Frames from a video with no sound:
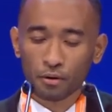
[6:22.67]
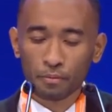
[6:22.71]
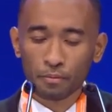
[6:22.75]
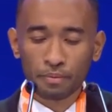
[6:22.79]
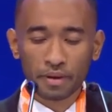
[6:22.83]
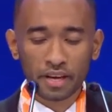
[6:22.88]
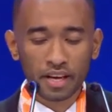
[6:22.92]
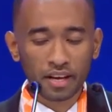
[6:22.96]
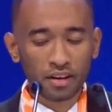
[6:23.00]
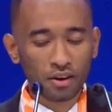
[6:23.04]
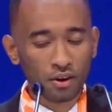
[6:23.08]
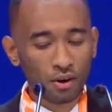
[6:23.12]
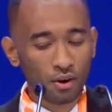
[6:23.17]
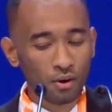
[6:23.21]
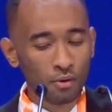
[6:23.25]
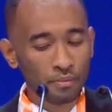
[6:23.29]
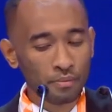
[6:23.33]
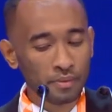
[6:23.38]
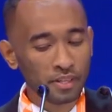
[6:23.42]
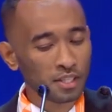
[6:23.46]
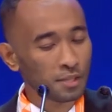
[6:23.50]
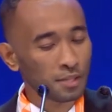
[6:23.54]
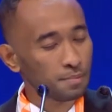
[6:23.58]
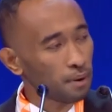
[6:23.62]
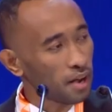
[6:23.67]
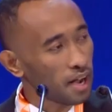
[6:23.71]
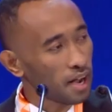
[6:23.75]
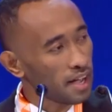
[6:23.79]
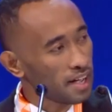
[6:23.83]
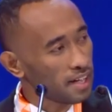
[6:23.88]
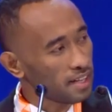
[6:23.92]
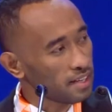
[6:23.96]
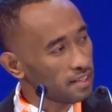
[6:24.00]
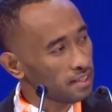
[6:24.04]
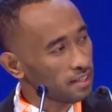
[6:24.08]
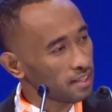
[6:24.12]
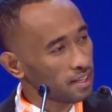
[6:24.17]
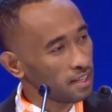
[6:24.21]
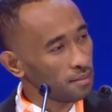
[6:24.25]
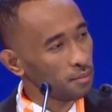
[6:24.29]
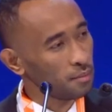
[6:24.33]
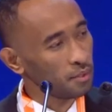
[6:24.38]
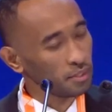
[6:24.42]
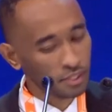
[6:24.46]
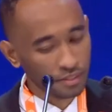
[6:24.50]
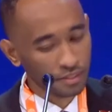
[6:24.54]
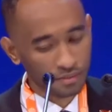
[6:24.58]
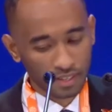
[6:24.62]
go back home inspired
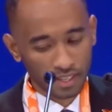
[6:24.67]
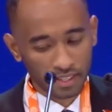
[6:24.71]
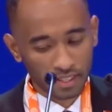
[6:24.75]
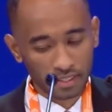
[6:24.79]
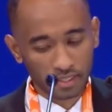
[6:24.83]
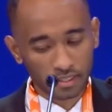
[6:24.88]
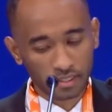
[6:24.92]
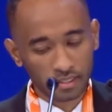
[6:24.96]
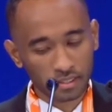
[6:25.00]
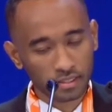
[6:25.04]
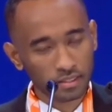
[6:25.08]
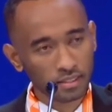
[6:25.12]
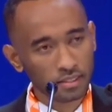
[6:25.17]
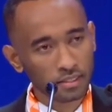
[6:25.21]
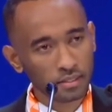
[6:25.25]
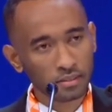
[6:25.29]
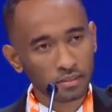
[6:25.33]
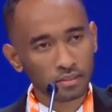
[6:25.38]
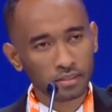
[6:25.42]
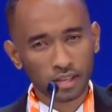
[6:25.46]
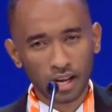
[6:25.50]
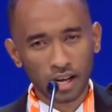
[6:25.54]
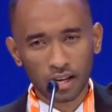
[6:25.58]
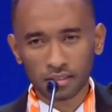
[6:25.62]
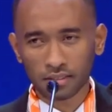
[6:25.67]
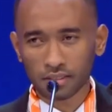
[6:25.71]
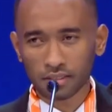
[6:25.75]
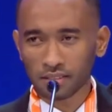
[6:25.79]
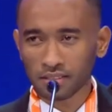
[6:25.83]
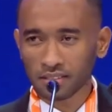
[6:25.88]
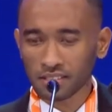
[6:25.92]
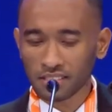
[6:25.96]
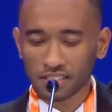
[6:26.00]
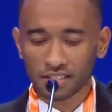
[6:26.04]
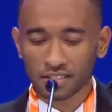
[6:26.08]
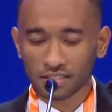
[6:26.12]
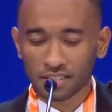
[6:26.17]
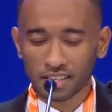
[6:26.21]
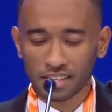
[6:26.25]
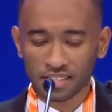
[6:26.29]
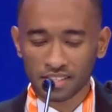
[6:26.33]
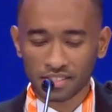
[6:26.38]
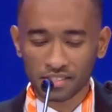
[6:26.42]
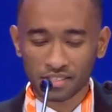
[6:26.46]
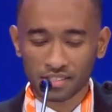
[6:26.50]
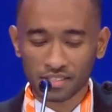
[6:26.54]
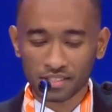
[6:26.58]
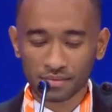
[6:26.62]
and motivated to tackle these
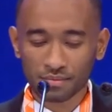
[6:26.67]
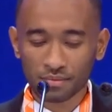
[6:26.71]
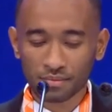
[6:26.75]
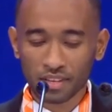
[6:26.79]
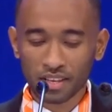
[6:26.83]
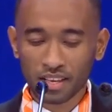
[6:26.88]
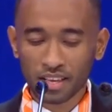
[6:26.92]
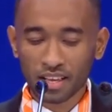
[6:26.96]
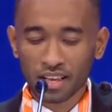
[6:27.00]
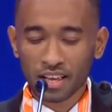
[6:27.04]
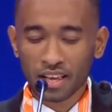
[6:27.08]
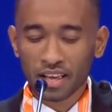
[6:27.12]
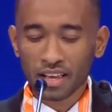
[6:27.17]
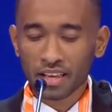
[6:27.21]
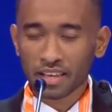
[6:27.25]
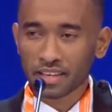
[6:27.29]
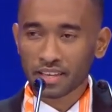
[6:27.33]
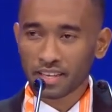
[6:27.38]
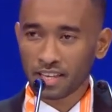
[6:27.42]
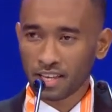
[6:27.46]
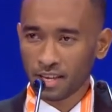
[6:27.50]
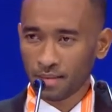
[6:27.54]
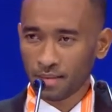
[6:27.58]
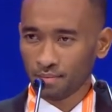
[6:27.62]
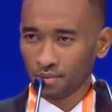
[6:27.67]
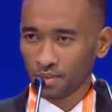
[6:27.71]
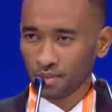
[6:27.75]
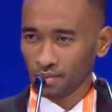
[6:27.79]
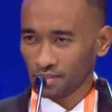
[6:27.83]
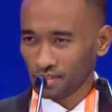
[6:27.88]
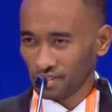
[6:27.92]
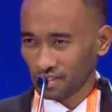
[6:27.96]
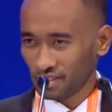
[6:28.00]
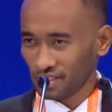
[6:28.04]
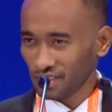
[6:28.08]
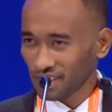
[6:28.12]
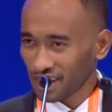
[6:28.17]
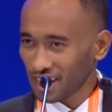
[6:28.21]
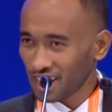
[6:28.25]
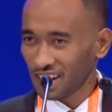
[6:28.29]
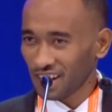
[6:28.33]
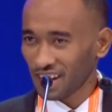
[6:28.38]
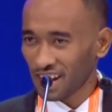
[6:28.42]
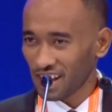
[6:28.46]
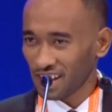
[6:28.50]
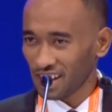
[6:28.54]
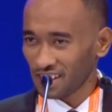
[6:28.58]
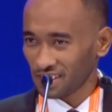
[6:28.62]
challenges. Keep those
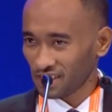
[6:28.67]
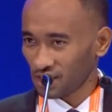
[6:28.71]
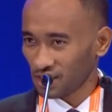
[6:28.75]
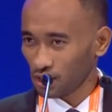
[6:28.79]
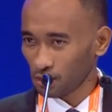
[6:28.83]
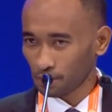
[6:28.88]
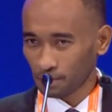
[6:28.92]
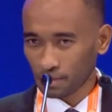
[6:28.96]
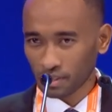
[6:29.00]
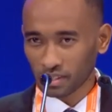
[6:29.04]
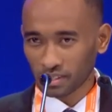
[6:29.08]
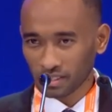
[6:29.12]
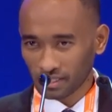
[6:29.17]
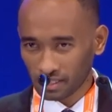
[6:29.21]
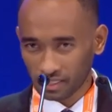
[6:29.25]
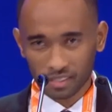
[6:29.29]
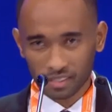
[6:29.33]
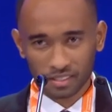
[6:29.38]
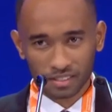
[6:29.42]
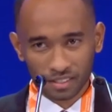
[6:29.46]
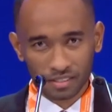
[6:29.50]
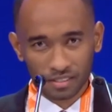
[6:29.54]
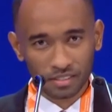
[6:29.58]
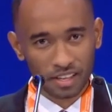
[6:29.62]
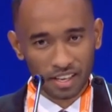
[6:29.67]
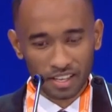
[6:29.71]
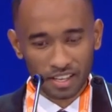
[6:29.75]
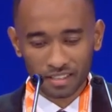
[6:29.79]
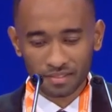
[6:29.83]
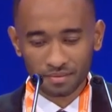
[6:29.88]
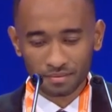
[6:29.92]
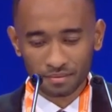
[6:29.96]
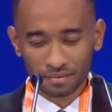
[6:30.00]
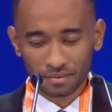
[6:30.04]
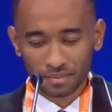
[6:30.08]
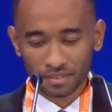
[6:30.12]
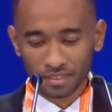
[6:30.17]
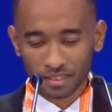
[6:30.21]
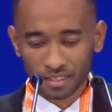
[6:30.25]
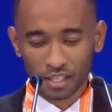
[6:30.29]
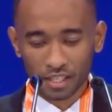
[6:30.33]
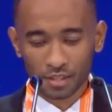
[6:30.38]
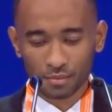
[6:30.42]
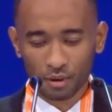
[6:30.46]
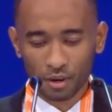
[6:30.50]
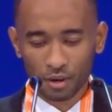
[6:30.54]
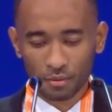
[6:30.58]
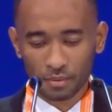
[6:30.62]
alliances you built today,
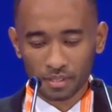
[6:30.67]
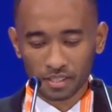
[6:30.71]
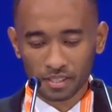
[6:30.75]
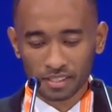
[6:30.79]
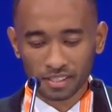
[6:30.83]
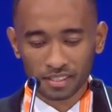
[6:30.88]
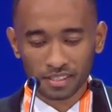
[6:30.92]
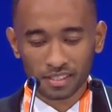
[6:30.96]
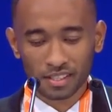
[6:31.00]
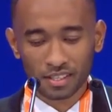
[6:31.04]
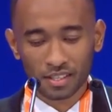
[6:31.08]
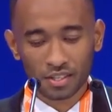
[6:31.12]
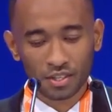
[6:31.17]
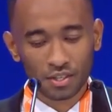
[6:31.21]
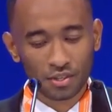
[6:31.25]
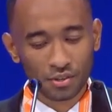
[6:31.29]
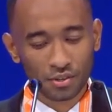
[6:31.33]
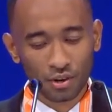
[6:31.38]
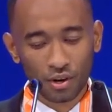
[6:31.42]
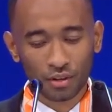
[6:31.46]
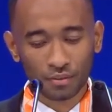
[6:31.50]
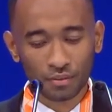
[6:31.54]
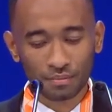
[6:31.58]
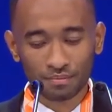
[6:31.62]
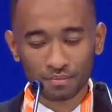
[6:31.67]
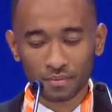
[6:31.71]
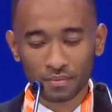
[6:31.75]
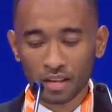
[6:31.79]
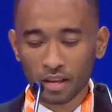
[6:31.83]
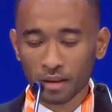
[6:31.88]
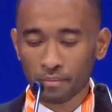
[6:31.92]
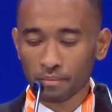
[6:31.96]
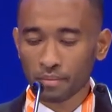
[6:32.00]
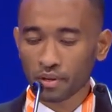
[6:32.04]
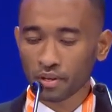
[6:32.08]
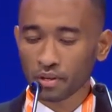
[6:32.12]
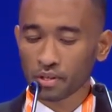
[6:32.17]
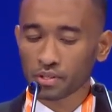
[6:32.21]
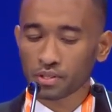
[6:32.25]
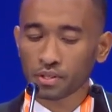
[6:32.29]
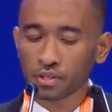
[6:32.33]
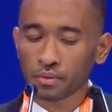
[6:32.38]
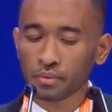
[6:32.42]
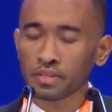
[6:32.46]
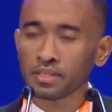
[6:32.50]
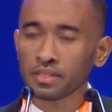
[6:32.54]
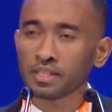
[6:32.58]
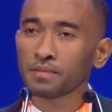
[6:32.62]
this moment, strong,
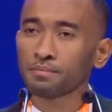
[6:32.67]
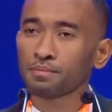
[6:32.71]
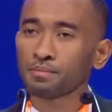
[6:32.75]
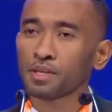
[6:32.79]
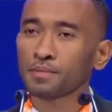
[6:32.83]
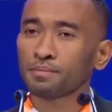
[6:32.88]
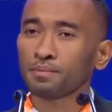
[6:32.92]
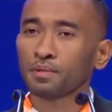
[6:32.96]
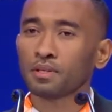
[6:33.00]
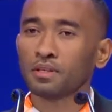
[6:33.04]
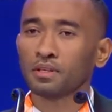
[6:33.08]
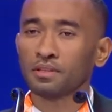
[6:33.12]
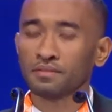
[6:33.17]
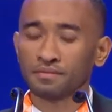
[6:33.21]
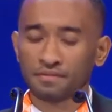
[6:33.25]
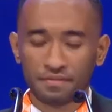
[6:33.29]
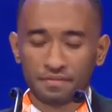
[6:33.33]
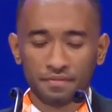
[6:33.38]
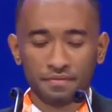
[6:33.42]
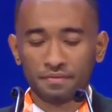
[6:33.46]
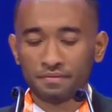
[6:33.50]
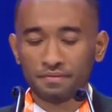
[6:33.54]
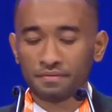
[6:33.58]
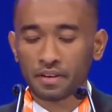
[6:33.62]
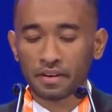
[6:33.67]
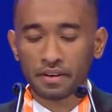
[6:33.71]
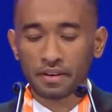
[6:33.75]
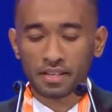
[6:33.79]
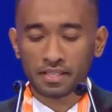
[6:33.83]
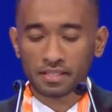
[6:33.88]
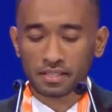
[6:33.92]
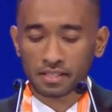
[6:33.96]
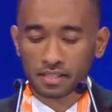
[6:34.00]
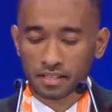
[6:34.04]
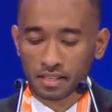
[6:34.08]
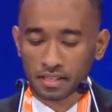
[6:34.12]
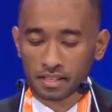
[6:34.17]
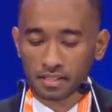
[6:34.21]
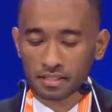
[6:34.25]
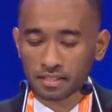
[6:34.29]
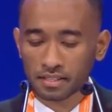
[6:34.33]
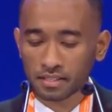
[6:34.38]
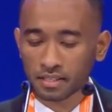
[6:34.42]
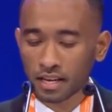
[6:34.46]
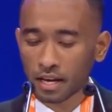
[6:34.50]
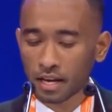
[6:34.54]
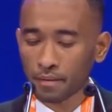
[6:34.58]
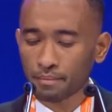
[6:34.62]
because you will need people on various
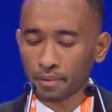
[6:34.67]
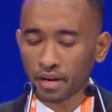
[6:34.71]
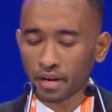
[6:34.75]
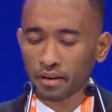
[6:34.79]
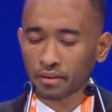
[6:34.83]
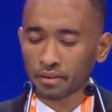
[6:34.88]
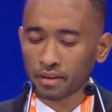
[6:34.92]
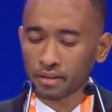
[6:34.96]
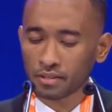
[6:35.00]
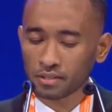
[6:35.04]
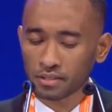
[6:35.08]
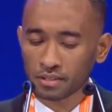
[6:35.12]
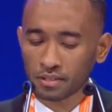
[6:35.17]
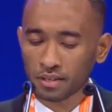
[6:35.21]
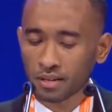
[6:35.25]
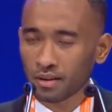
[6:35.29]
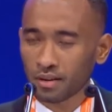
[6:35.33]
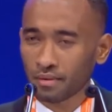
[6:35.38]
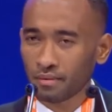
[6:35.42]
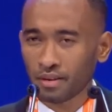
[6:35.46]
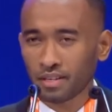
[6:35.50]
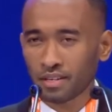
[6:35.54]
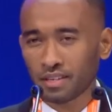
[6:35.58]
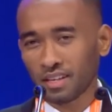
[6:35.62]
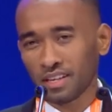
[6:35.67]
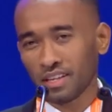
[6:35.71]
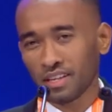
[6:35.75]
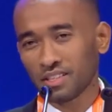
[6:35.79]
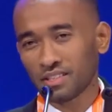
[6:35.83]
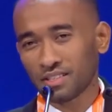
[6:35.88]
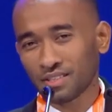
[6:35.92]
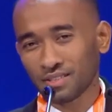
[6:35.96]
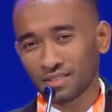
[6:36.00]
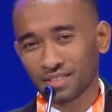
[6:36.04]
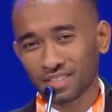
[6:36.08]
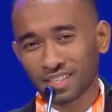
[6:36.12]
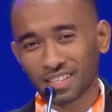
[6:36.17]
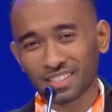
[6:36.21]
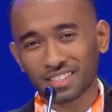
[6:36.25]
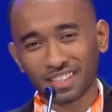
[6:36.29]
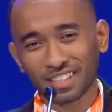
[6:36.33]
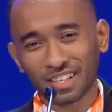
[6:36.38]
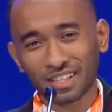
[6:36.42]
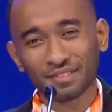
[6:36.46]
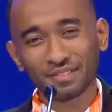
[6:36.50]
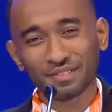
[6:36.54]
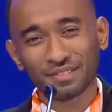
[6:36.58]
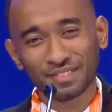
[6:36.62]
skills and backgrounds when the issues
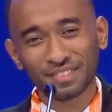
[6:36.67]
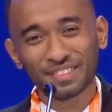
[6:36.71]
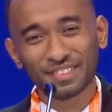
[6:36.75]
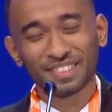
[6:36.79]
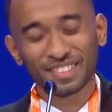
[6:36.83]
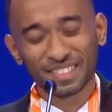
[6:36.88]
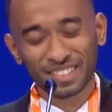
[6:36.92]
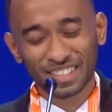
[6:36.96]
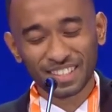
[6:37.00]
get tough.